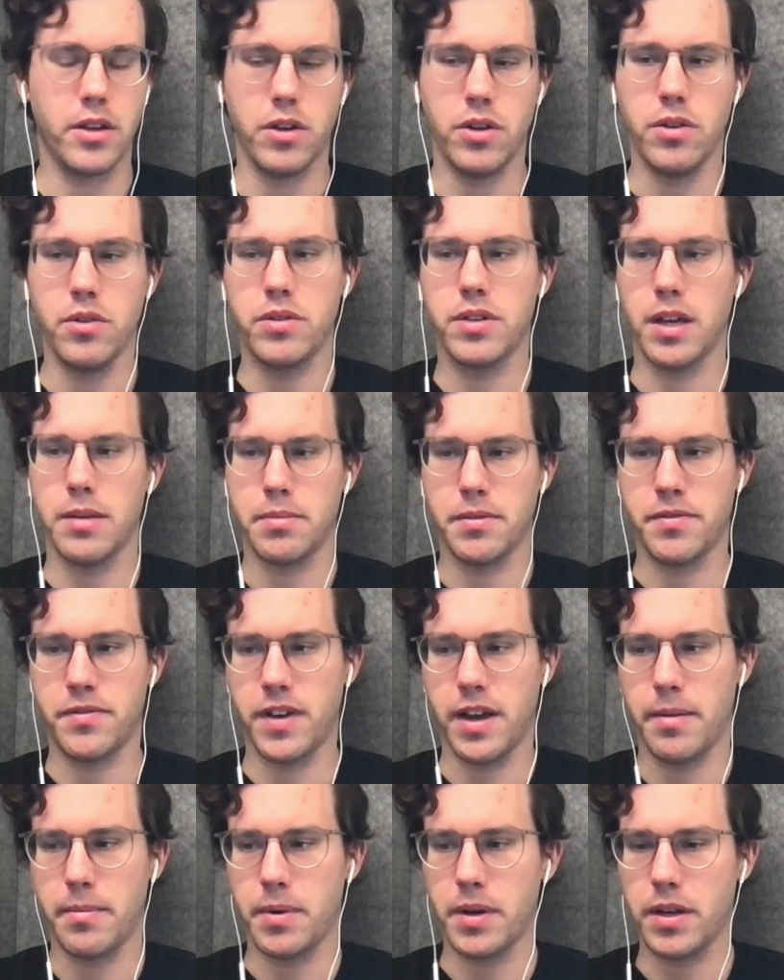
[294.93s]
a new type of
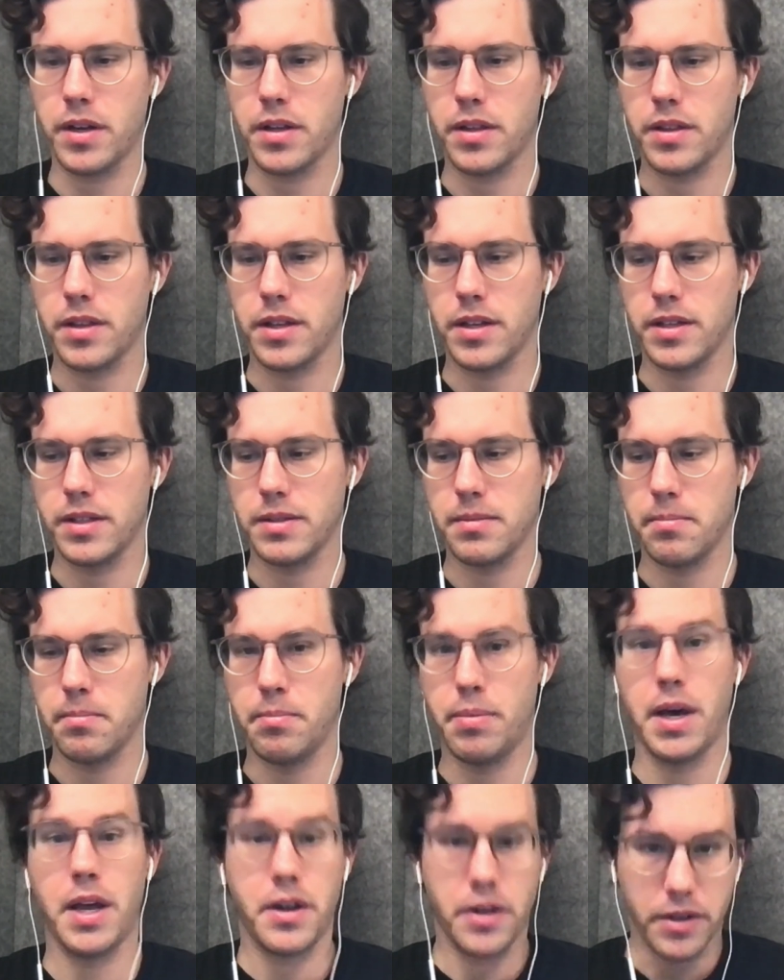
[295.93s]
fabric that is
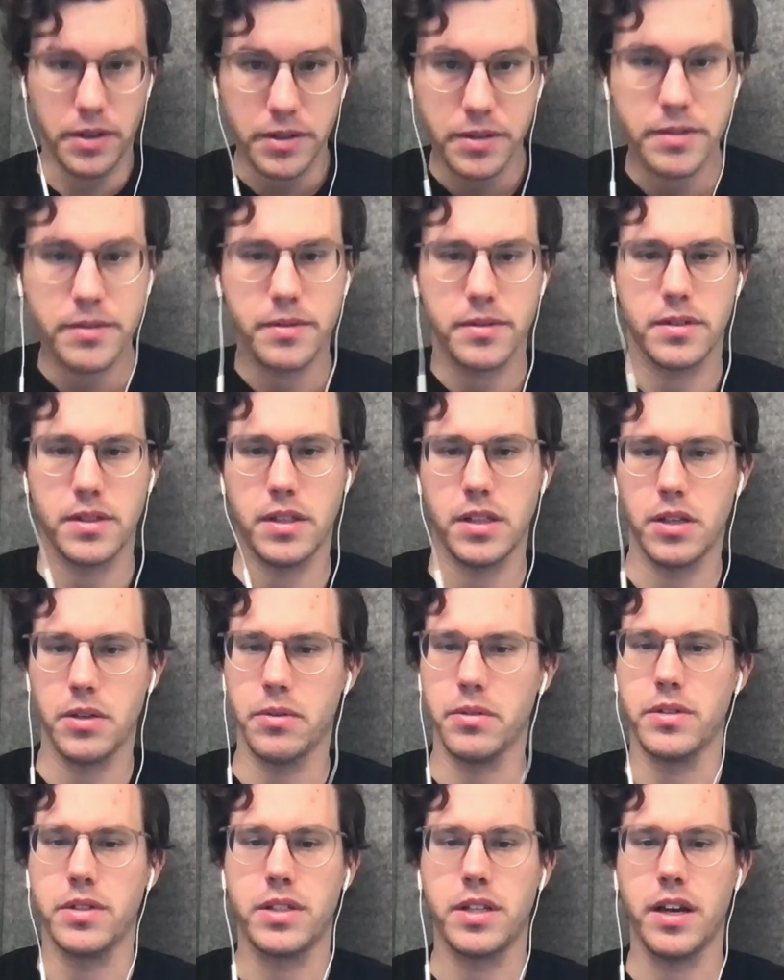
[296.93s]
better than the
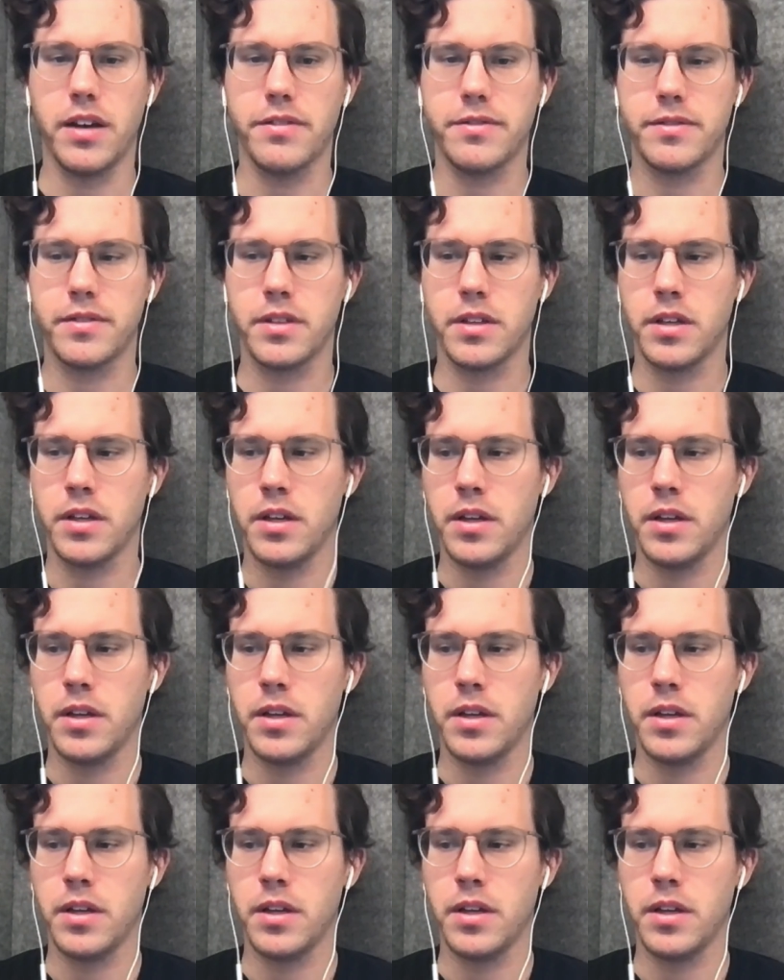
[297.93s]
old stuff,